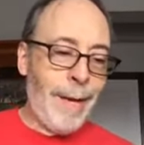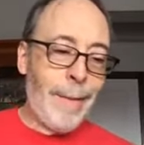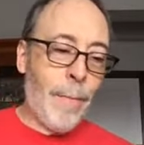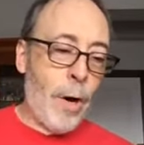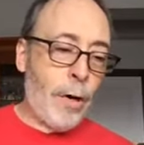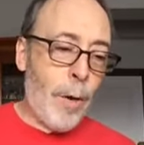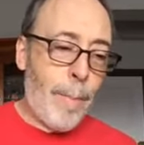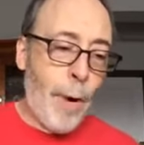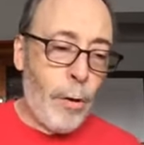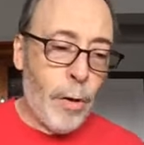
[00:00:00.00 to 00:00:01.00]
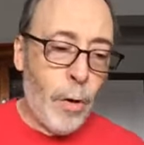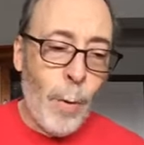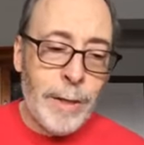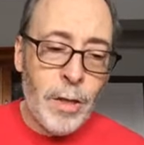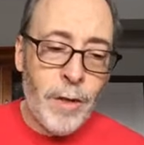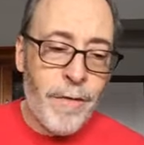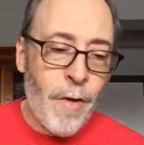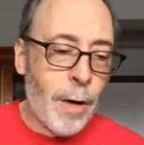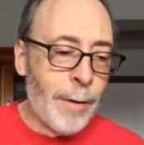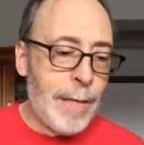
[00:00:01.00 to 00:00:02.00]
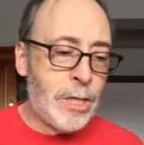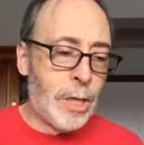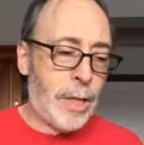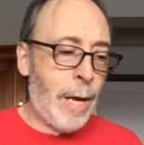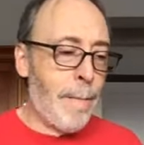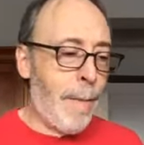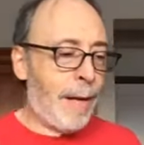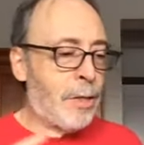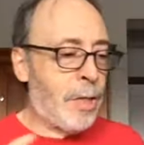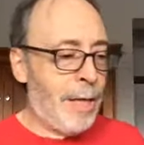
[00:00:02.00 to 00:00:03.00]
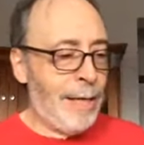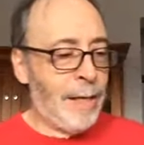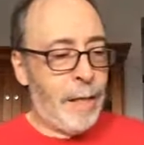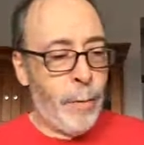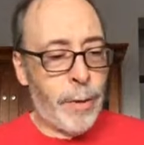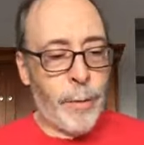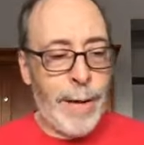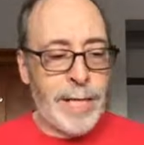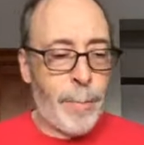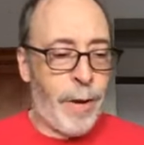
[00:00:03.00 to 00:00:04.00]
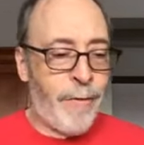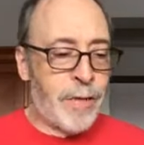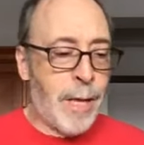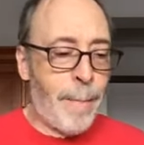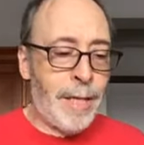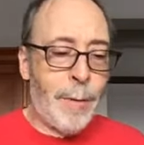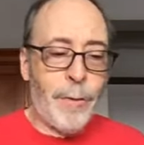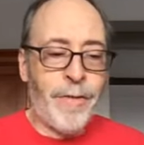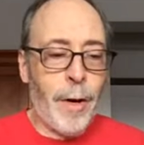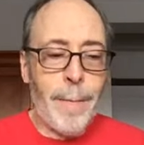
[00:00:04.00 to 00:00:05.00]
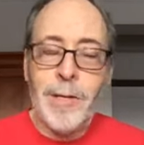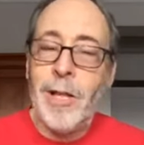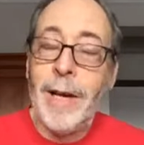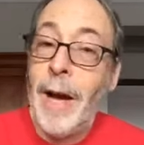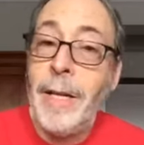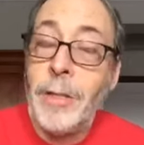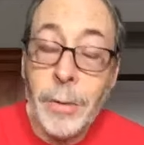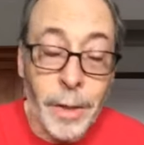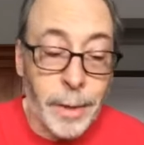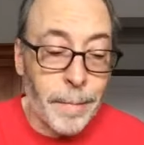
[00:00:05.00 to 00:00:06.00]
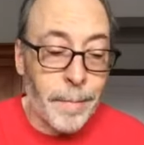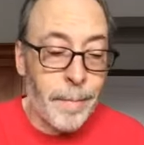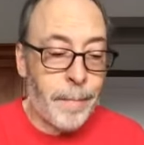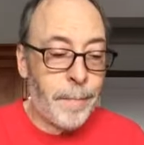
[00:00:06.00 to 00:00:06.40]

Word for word: that Marco Polo went to the Far East and came back to Italy with a recipe for something that was very much like ice cream?